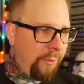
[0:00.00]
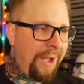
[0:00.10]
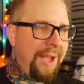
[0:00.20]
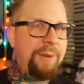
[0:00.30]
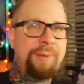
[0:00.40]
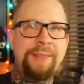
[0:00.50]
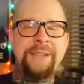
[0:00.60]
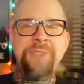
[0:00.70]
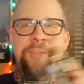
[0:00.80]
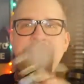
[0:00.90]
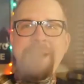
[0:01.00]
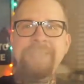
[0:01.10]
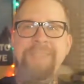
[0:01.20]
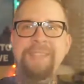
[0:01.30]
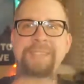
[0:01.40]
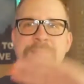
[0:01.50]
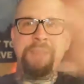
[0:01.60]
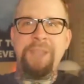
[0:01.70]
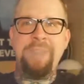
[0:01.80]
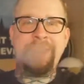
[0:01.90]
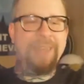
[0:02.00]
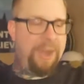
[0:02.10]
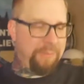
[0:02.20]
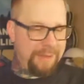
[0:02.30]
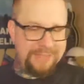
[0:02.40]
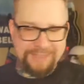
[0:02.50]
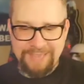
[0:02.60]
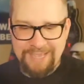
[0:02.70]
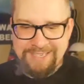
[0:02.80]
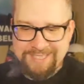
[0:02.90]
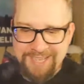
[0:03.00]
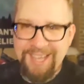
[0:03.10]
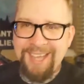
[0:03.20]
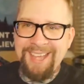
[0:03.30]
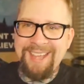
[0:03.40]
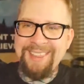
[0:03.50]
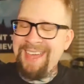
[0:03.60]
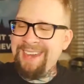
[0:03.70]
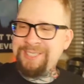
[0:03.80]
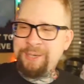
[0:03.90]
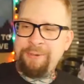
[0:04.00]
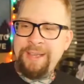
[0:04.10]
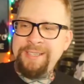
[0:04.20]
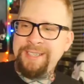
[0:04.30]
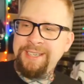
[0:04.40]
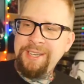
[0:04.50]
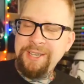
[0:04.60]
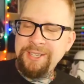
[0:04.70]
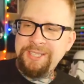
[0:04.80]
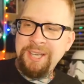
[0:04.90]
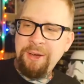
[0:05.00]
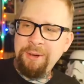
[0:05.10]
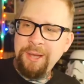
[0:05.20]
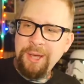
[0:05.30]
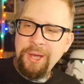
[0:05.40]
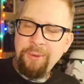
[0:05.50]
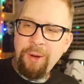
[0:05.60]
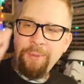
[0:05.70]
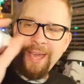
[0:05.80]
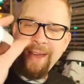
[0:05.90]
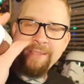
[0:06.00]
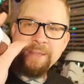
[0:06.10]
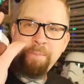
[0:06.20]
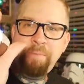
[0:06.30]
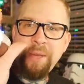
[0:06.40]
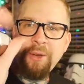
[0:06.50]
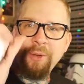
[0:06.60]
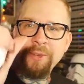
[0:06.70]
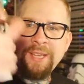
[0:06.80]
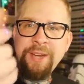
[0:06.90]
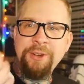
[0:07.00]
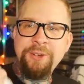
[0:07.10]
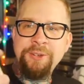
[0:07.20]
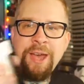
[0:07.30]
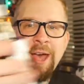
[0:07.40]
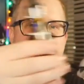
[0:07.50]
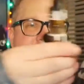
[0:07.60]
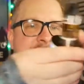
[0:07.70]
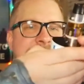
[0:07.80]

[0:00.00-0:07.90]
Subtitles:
Wow, that is crazy. It's blocking out my light. That is crazy. So, what we have is a big old teardrop.